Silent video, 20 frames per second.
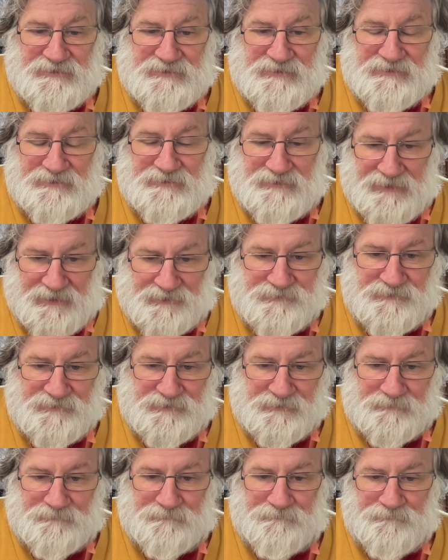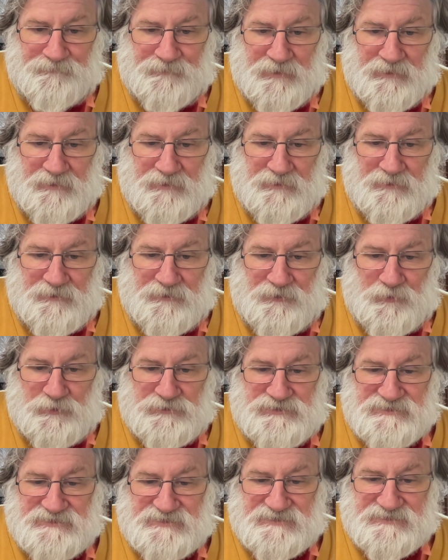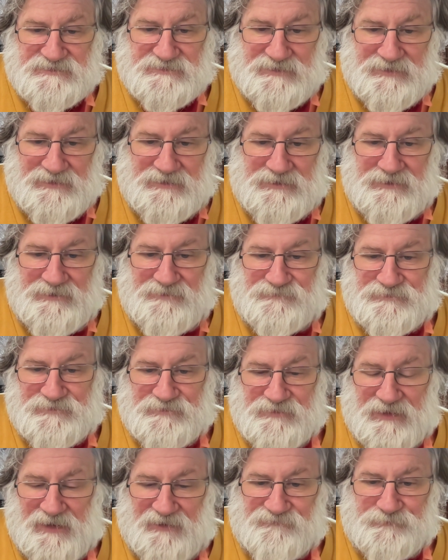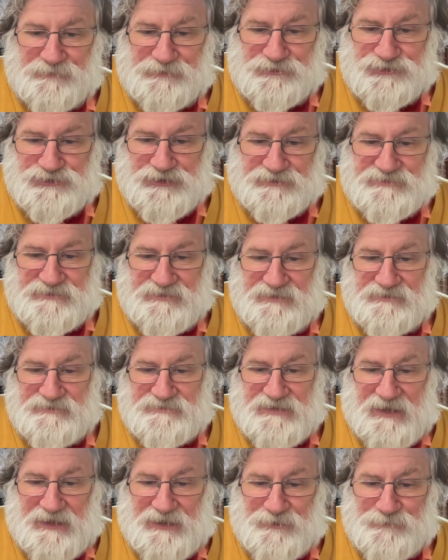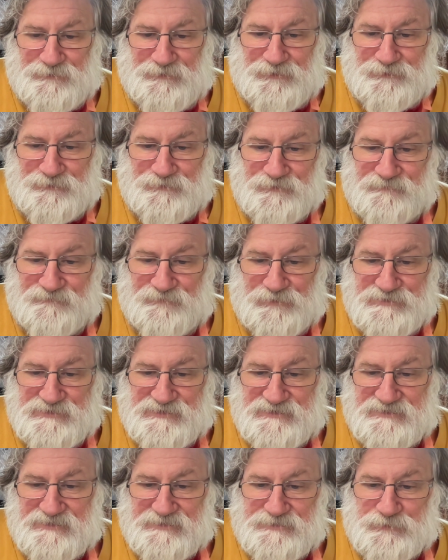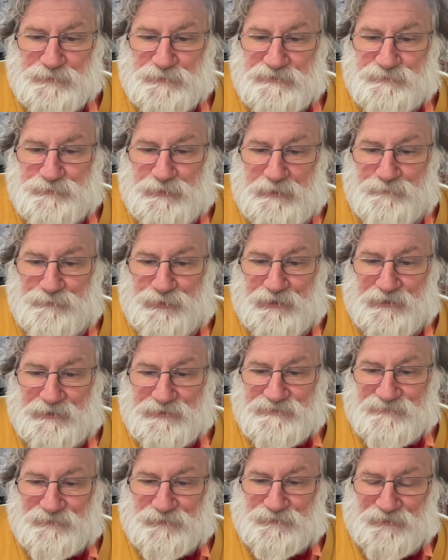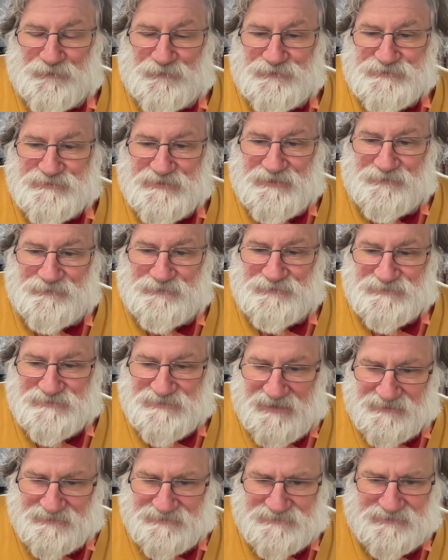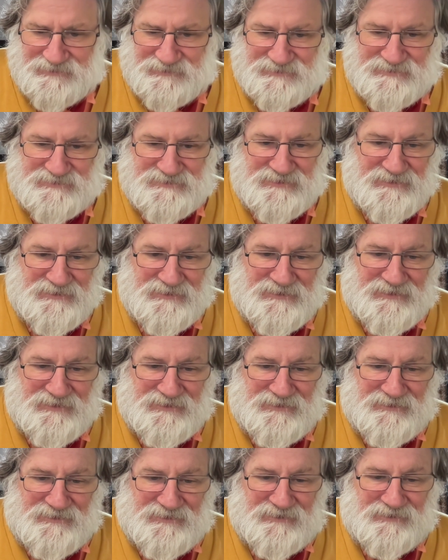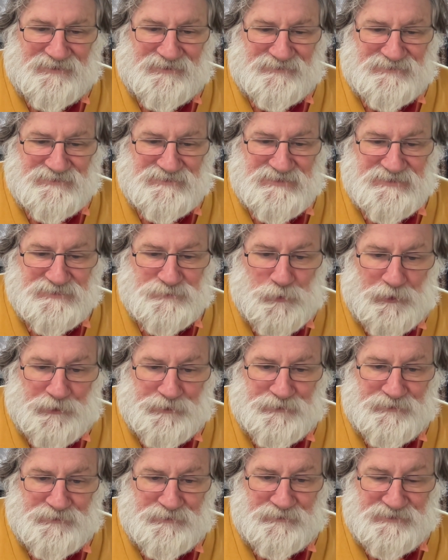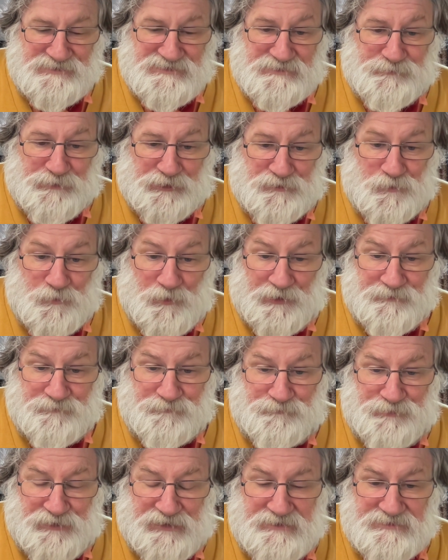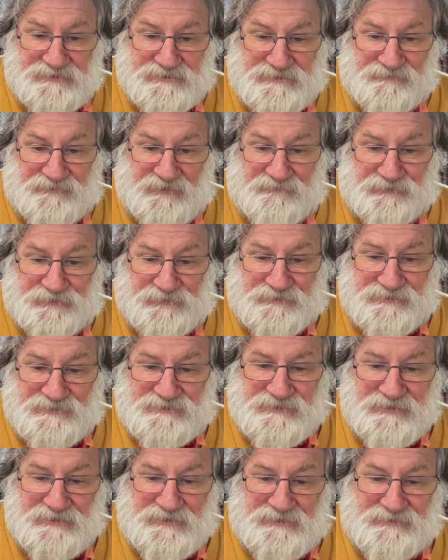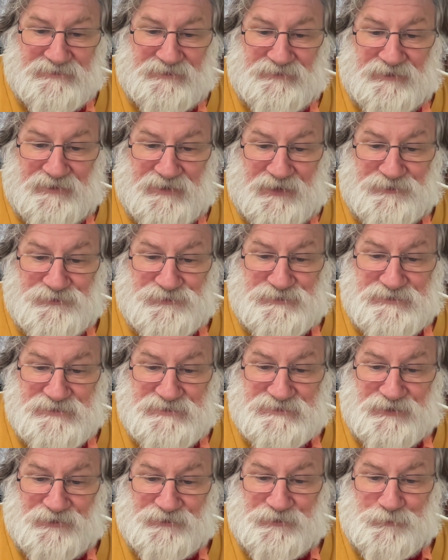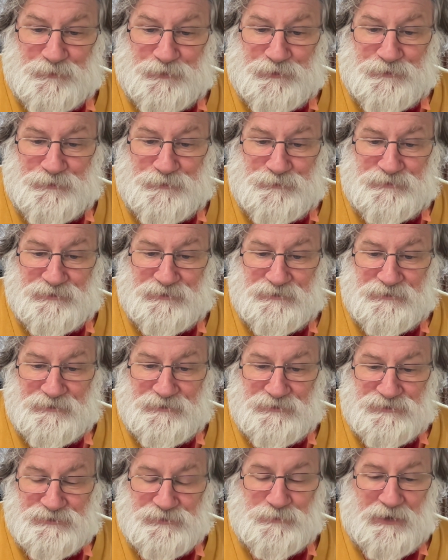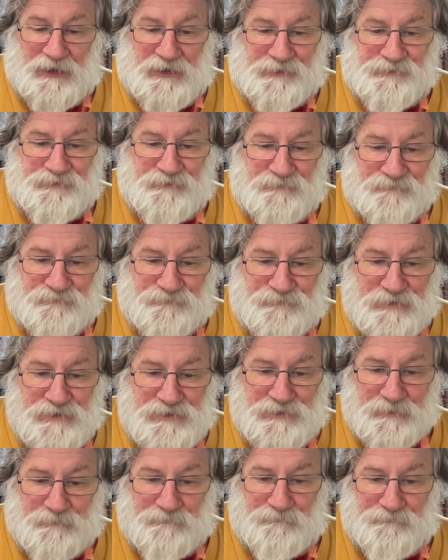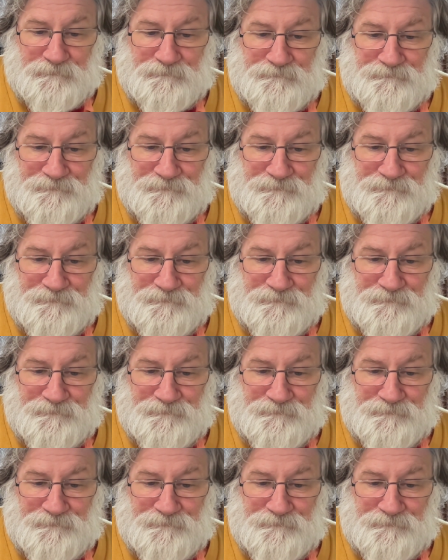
in London, which is a slave to the government. Shutting down local voices has always been part of authoritarian tactics. This is but one piece of evidence that the country is on the road to unfreedom.